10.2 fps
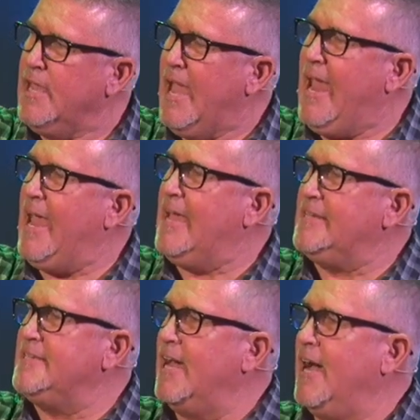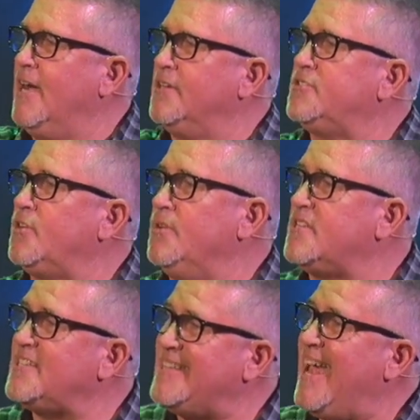And uh, so
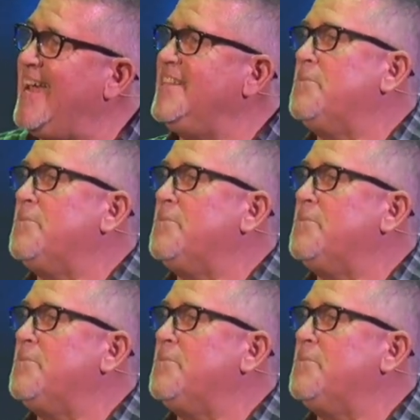instead, the